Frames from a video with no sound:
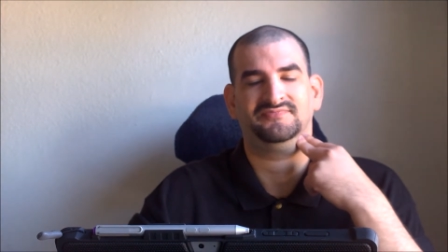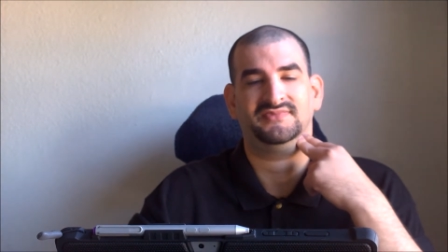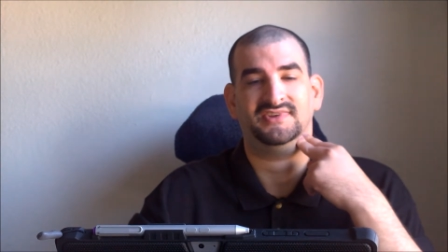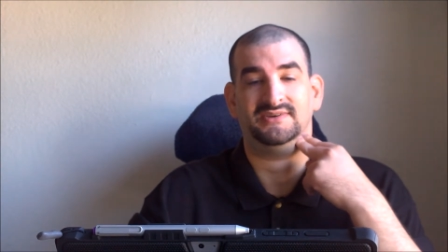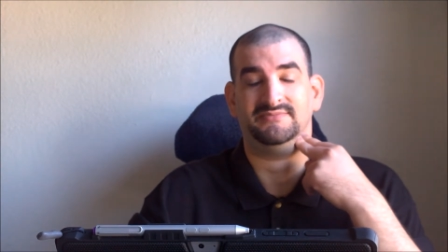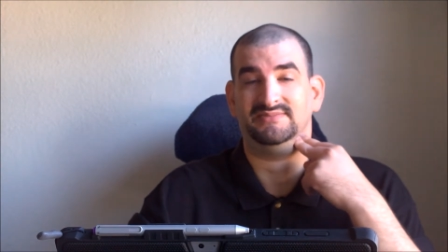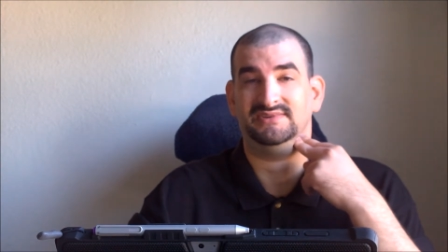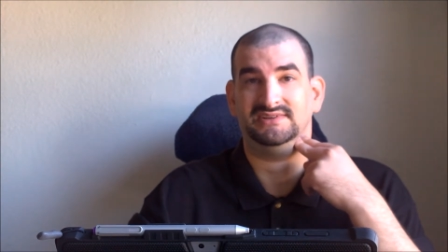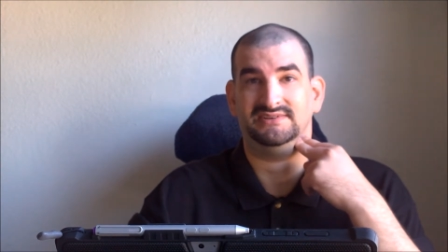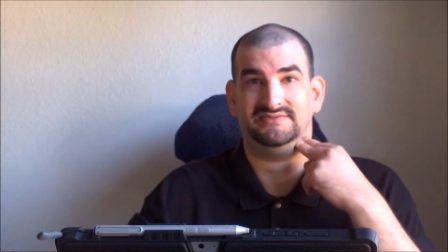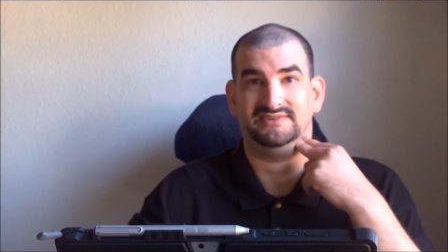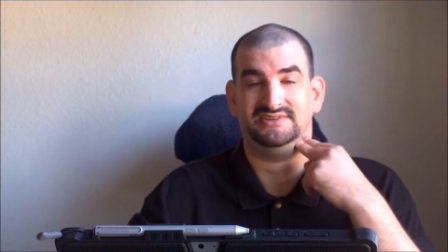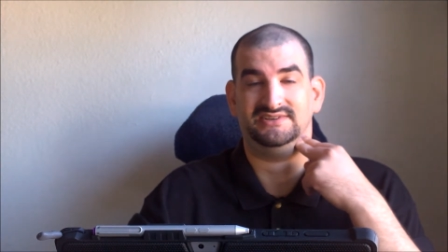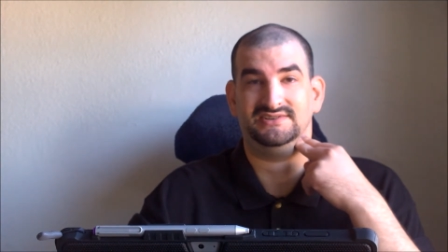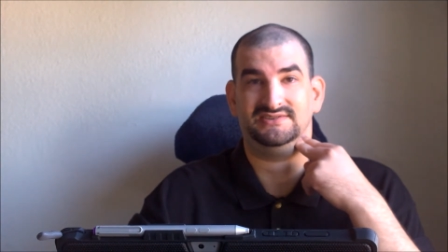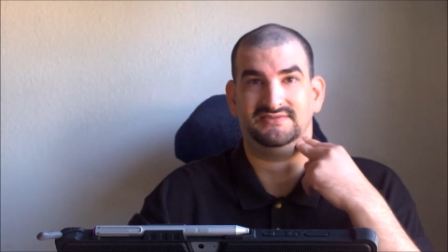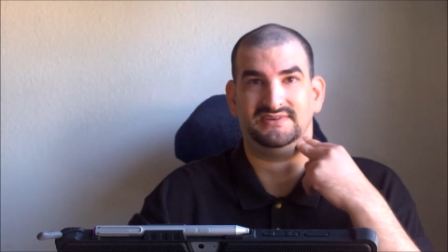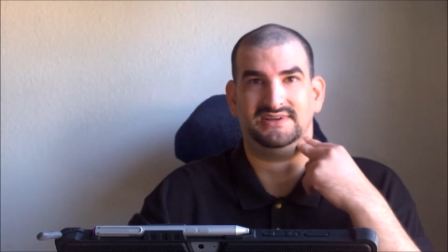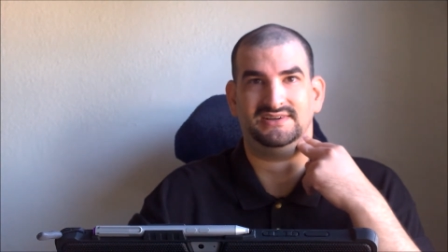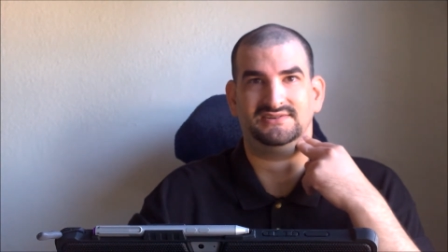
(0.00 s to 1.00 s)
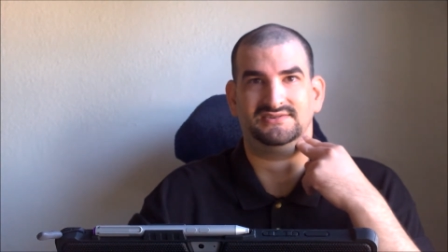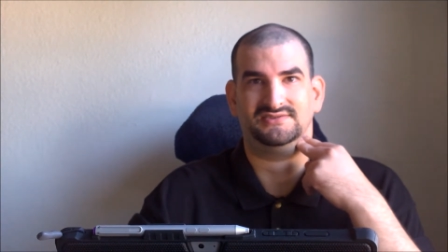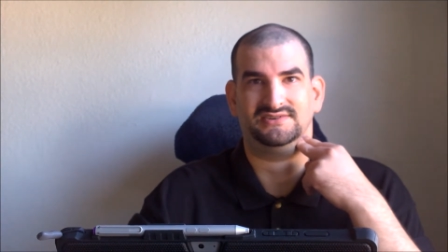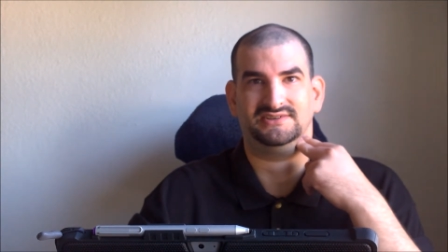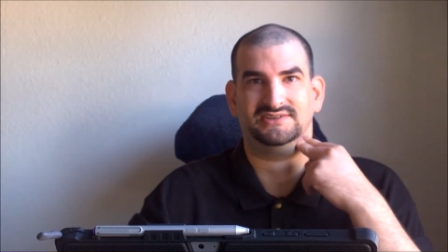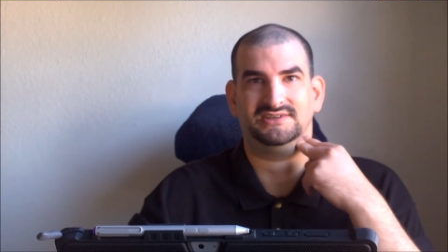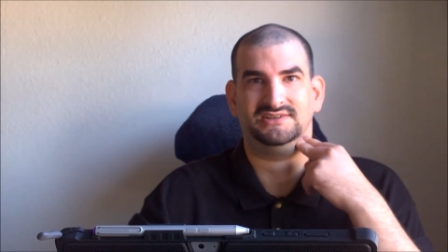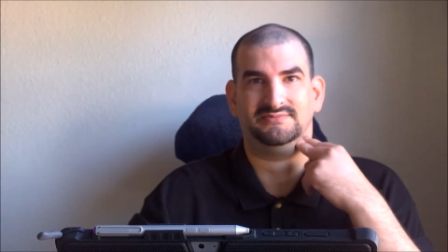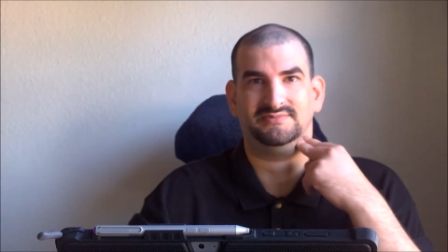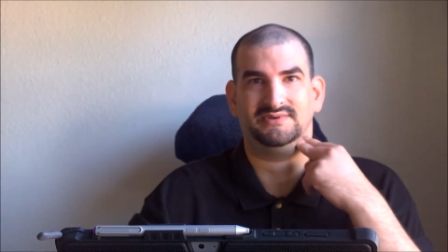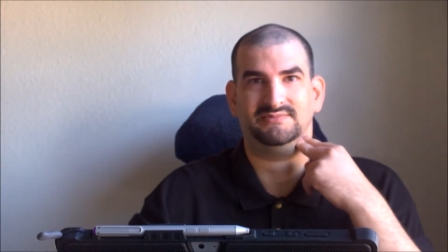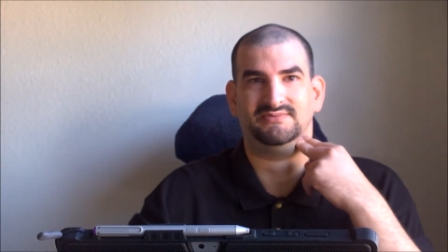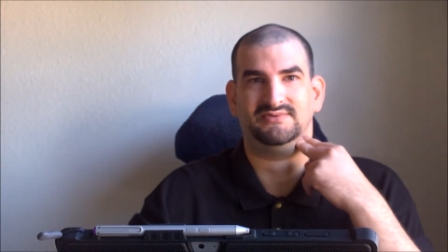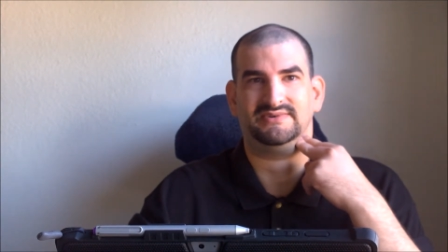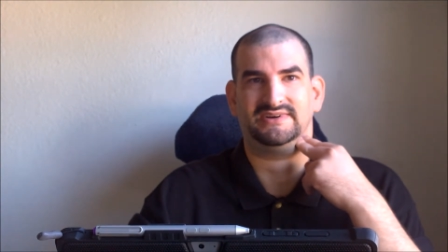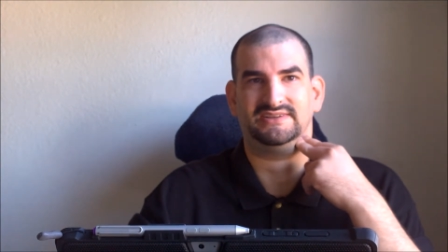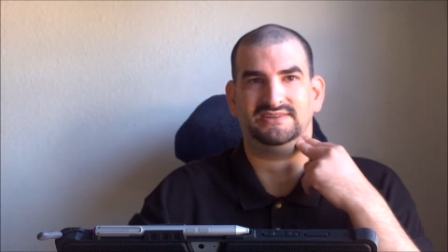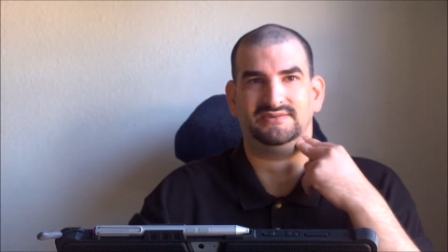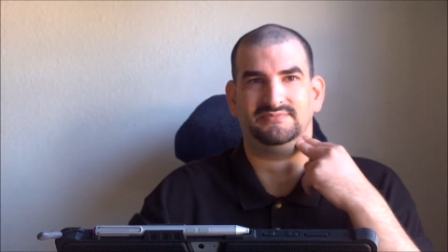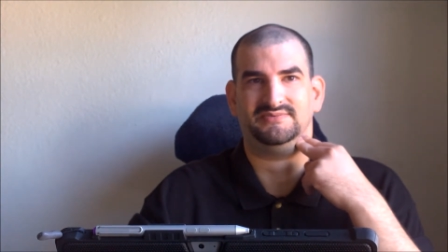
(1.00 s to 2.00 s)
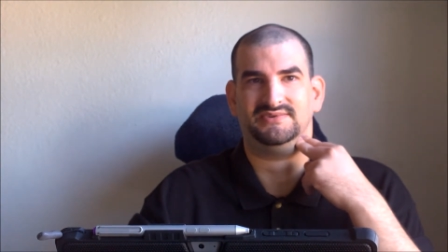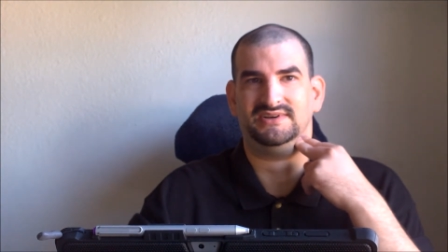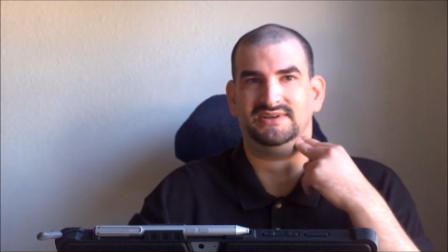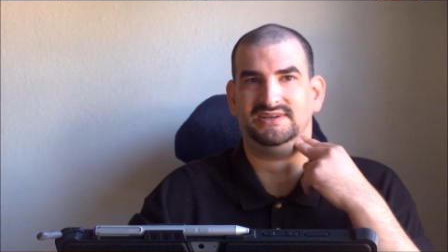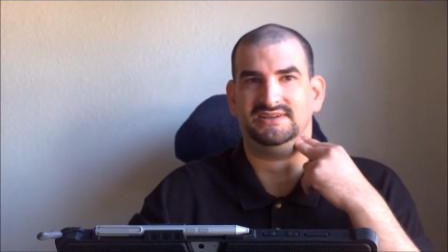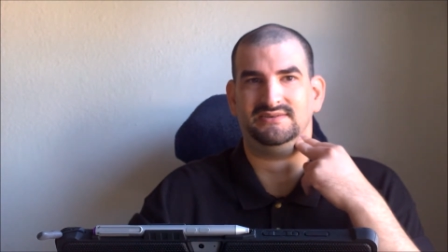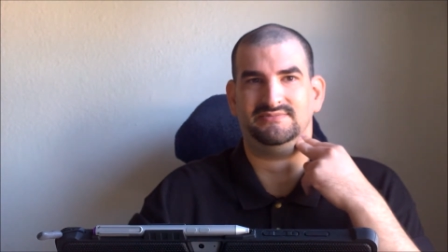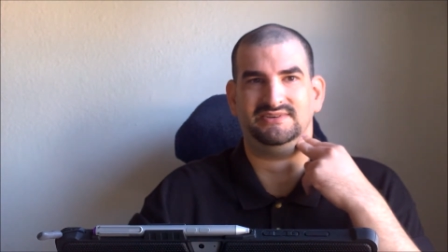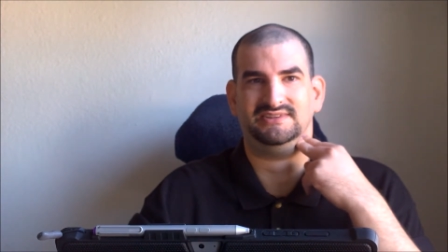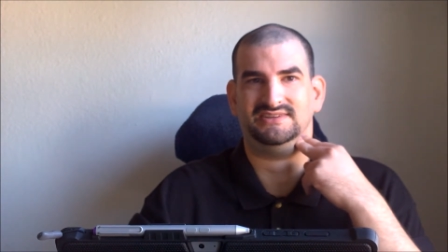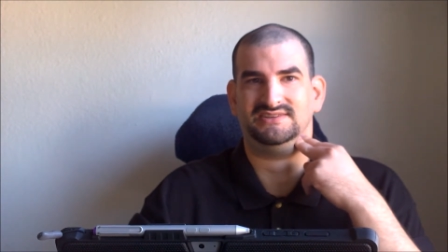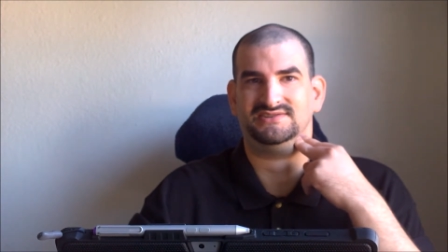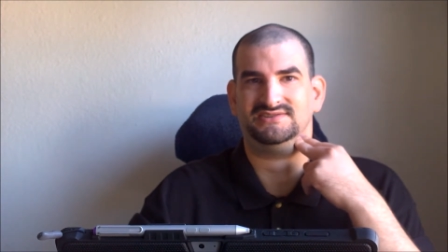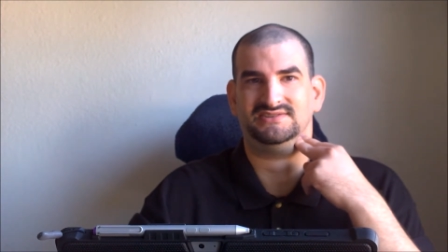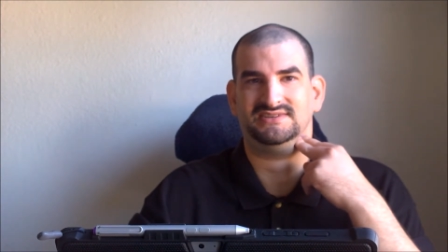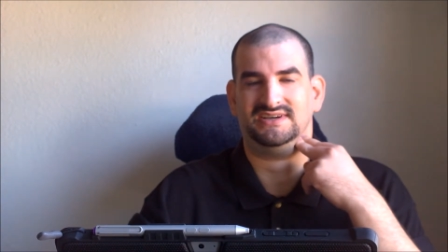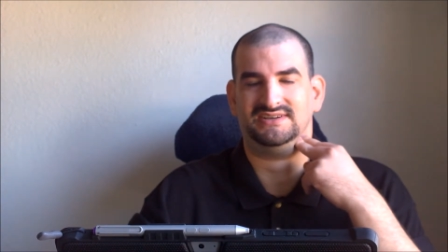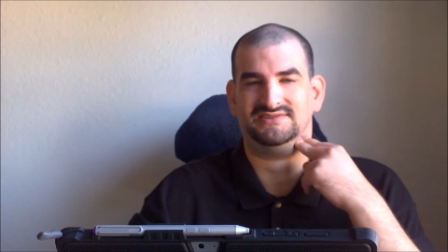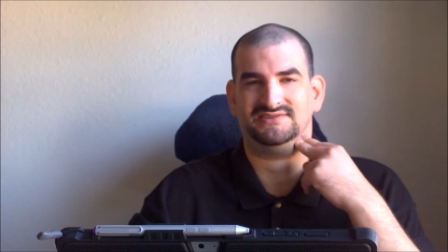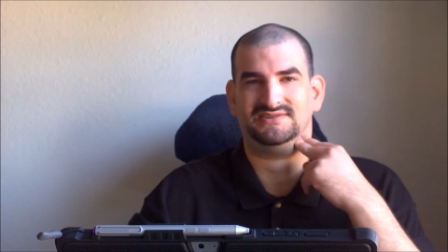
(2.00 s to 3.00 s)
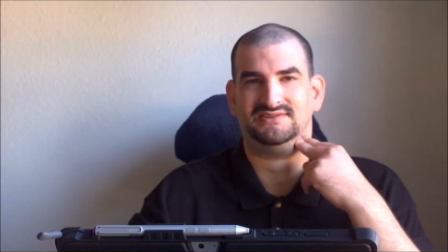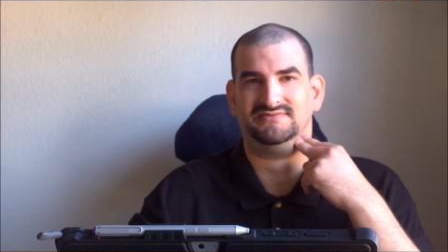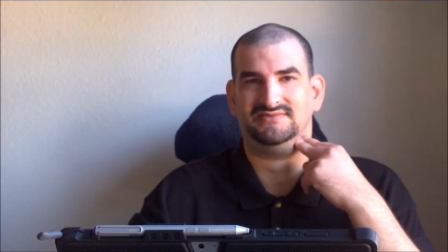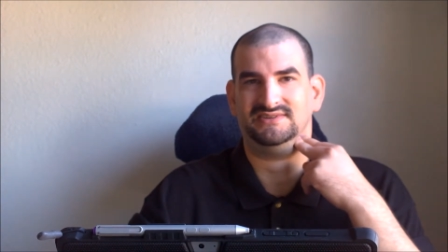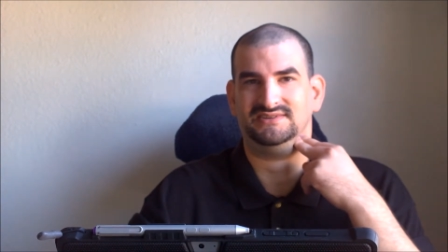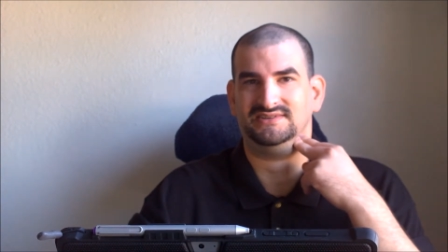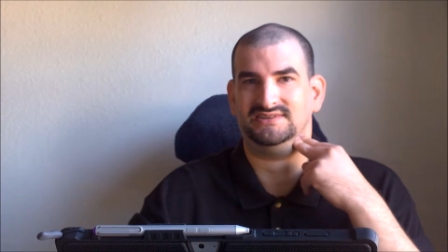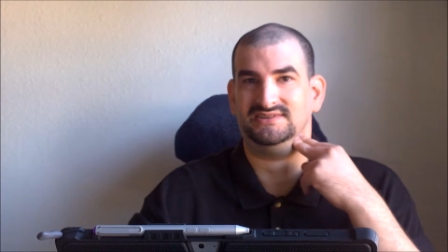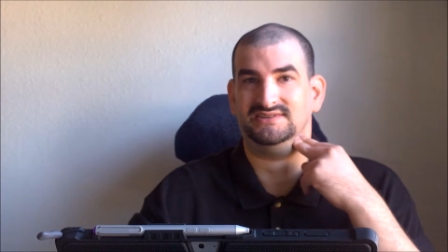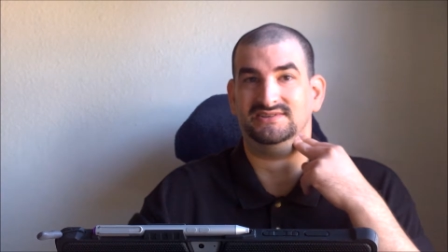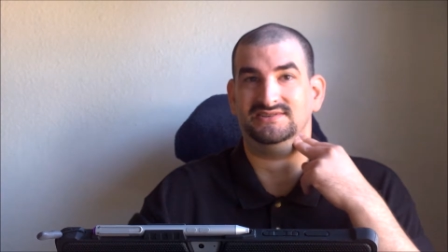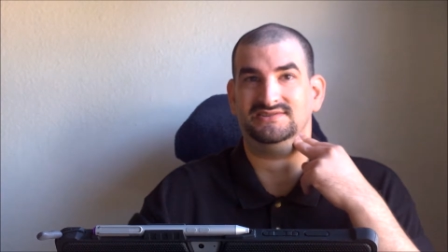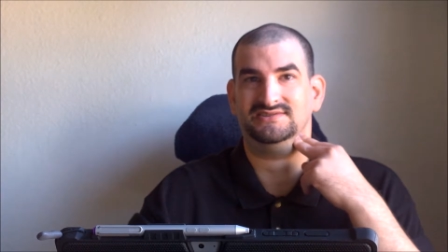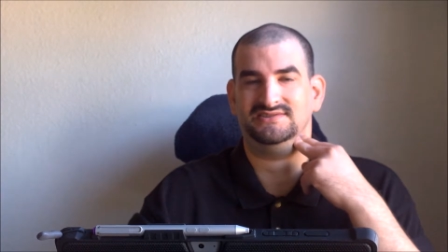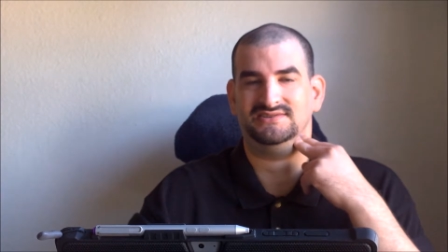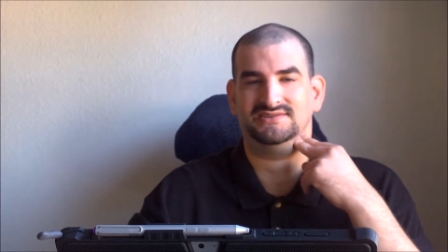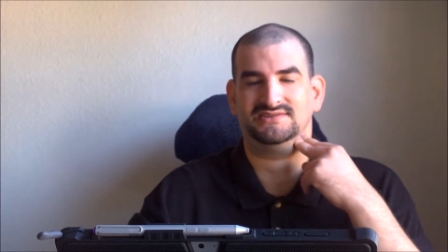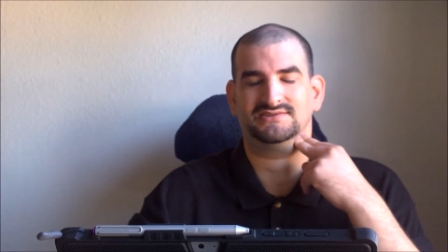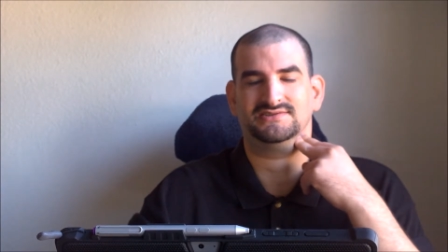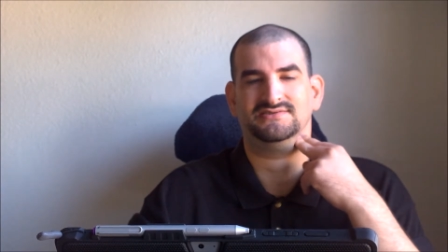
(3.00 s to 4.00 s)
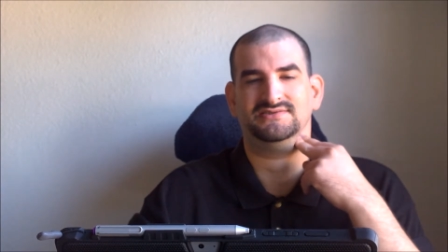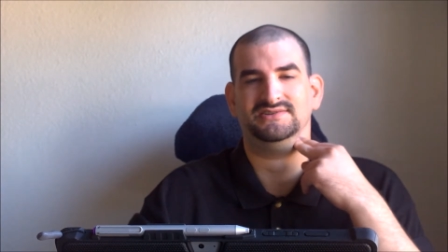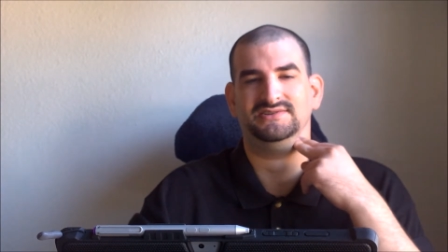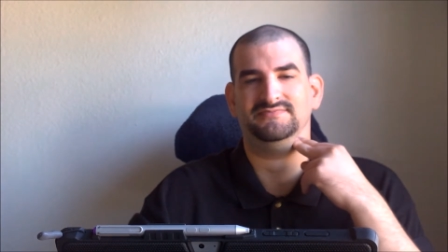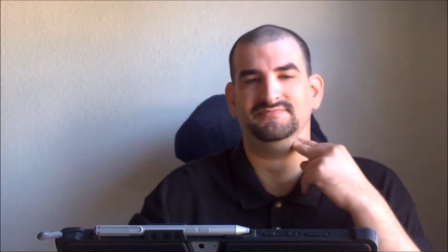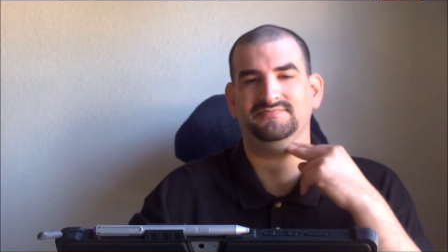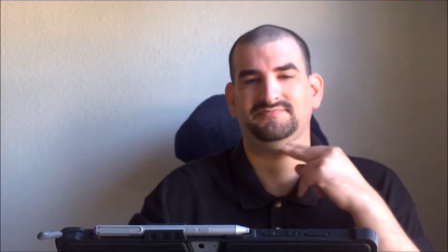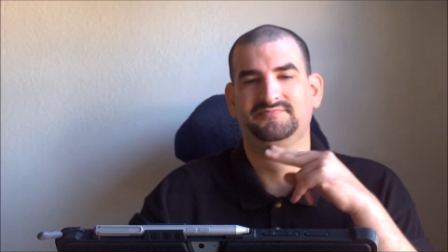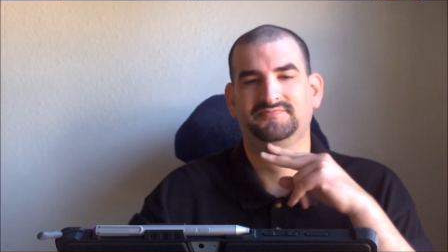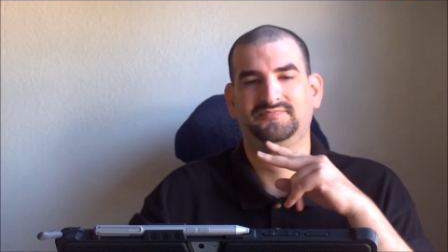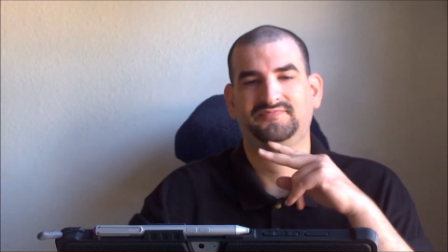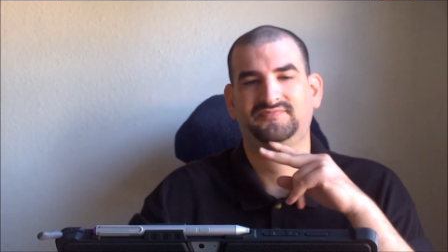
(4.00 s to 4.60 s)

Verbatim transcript: I believe it is radical to kill people while they're praying. I mean, that's not something that isn't extreme.